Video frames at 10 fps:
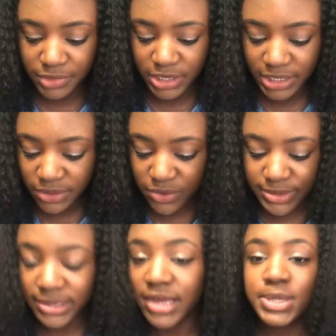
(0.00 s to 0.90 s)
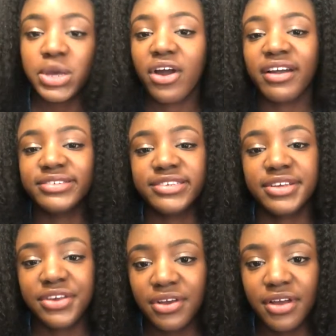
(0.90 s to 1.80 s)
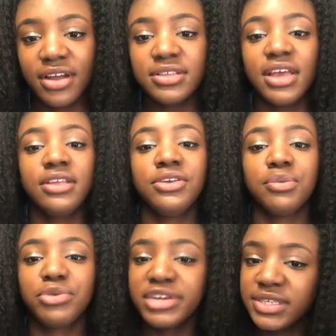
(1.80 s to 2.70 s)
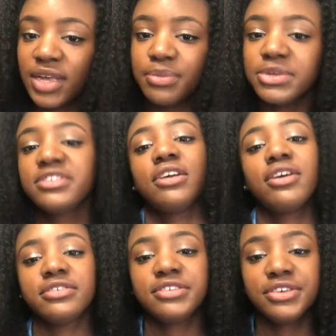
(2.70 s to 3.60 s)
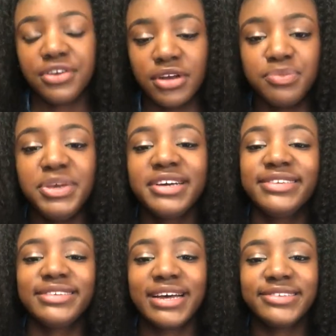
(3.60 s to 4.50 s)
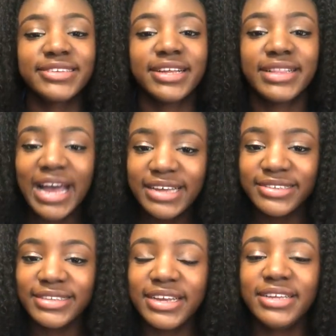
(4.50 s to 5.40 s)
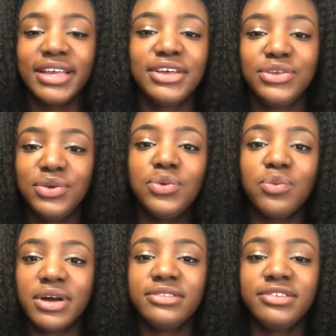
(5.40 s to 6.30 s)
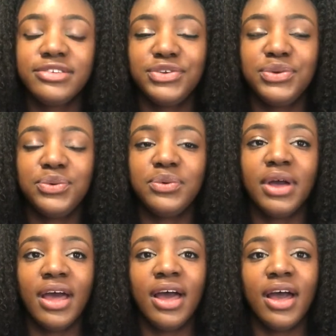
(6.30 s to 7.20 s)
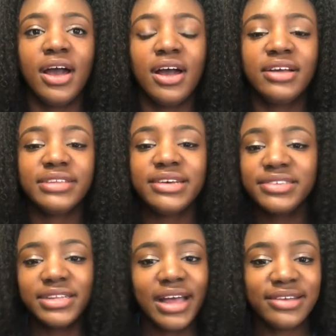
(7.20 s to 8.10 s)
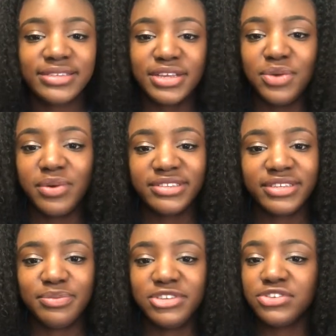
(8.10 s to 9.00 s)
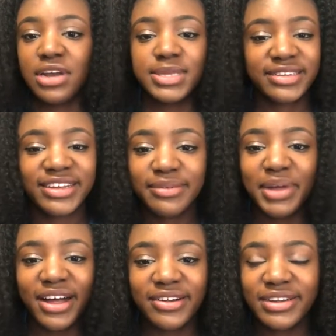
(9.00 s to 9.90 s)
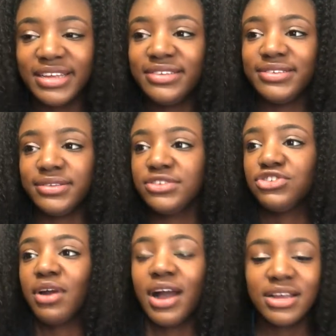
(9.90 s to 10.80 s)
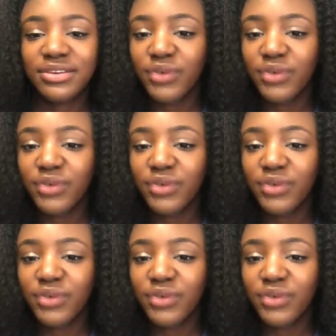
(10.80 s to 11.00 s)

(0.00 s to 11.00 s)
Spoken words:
clinical sites are secured and your preceptors are secured, because that's the last thing that you want to be stressing about, is trying to